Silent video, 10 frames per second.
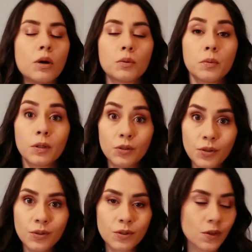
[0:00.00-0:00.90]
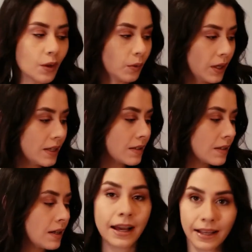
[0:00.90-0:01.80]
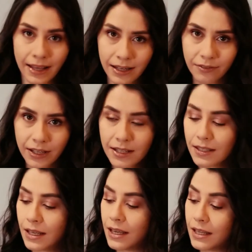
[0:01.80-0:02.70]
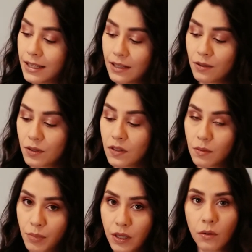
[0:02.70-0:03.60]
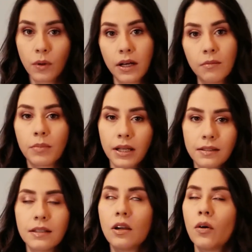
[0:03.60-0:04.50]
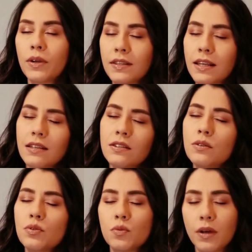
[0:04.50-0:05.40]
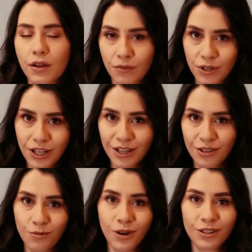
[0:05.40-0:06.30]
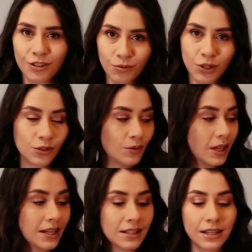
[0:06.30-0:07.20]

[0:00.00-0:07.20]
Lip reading: What we will use though is a canvas. He uses a bigger one, but he always says use whatever size you want, so we do that.